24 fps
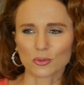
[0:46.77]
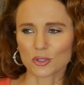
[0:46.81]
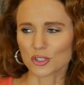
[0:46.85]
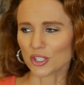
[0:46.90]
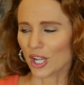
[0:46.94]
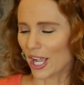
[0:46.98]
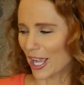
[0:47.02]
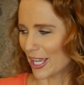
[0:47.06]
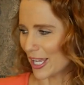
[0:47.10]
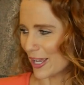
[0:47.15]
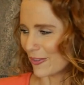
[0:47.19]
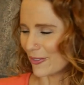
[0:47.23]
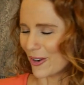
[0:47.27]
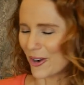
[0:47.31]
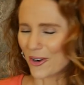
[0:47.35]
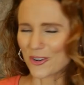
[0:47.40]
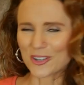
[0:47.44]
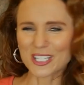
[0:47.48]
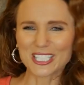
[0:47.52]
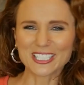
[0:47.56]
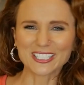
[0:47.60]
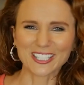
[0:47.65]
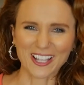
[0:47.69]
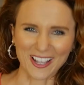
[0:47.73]
which I have
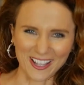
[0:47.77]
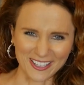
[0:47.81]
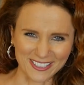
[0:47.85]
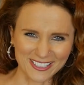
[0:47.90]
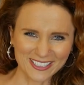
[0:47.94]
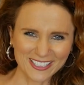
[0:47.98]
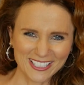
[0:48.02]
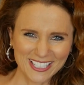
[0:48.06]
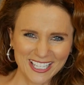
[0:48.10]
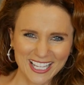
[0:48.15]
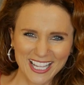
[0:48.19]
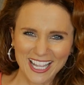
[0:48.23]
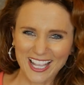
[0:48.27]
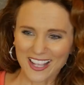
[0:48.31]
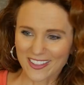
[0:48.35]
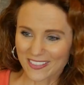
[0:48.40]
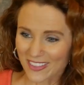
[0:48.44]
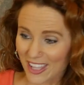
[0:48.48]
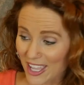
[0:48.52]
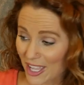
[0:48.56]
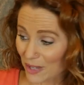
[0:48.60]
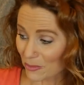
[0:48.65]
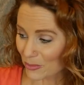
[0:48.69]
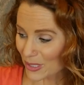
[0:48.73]
already done.
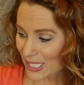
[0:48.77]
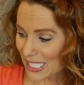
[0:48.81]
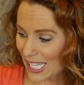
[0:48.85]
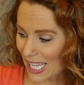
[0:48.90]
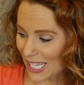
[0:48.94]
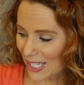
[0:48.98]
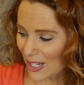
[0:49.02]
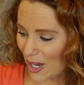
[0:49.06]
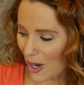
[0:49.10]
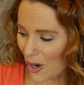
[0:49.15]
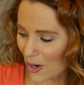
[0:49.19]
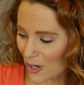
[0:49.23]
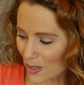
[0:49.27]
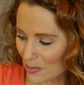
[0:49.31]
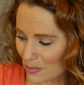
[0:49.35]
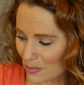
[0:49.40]
Then we take our